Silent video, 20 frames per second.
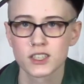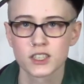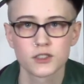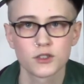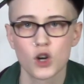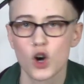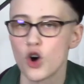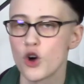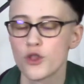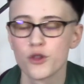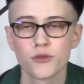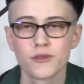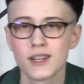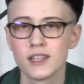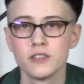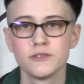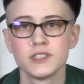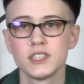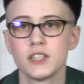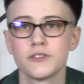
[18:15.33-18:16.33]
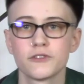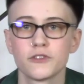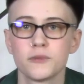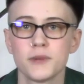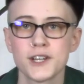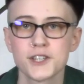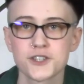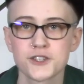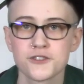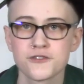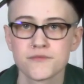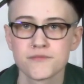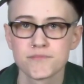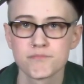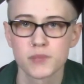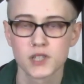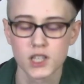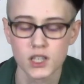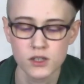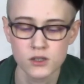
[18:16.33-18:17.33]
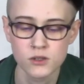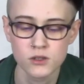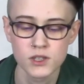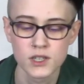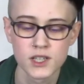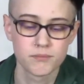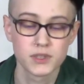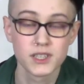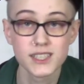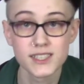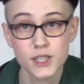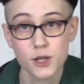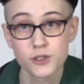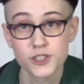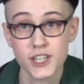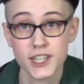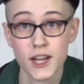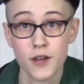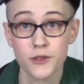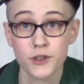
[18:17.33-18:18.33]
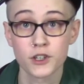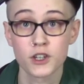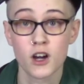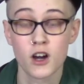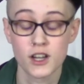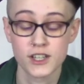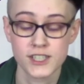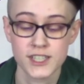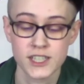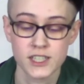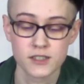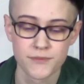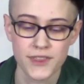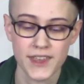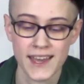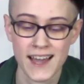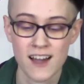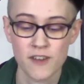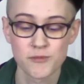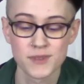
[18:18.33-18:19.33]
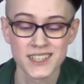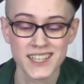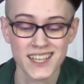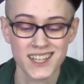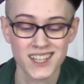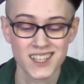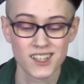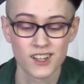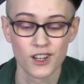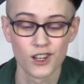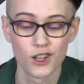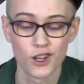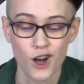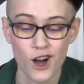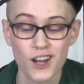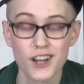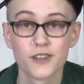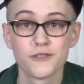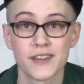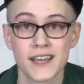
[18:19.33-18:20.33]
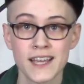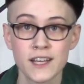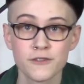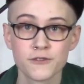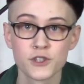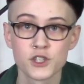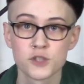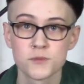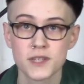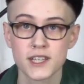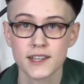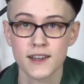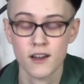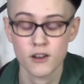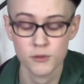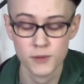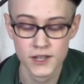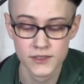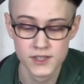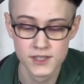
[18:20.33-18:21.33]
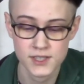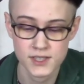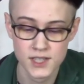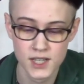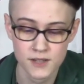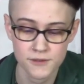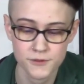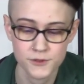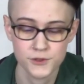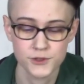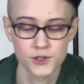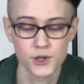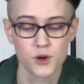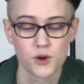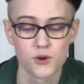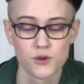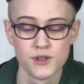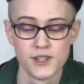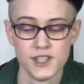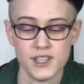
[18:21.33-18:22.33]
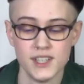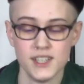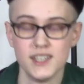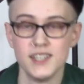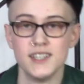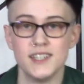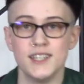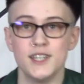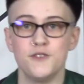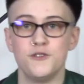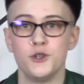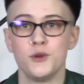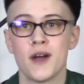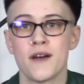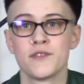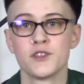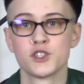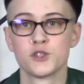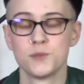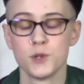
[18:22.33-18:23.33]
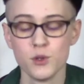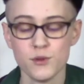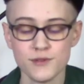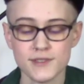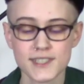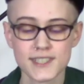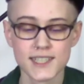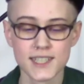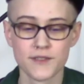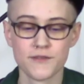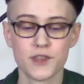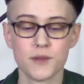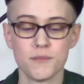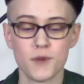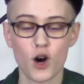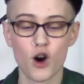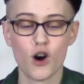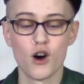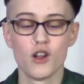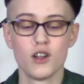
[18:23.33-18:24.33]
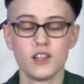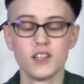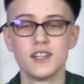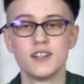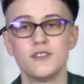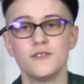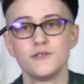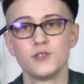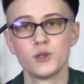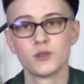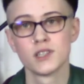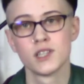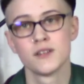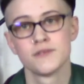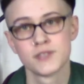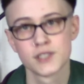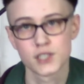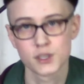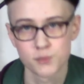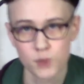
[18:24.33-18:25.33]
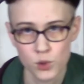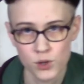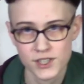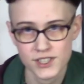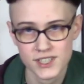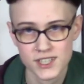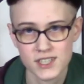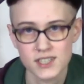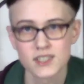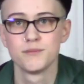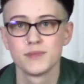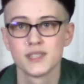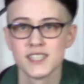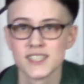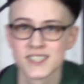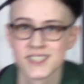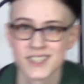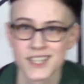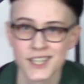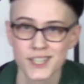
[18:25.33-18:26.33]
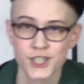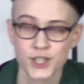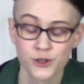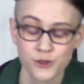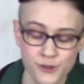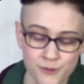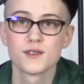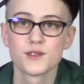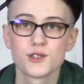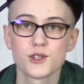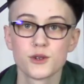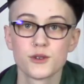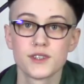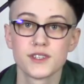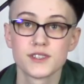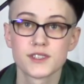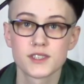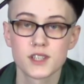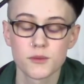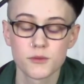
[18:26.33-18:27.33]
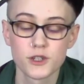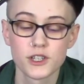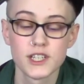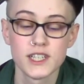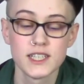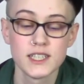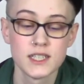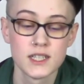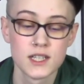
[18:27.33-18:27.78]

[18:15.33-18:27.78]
all the relevant information below. Please go check out their content. They have been getting a lot of hate for speaking out about this stuff, so if you have the spoons, give them all of your love and support. Please and thank you. So in summary,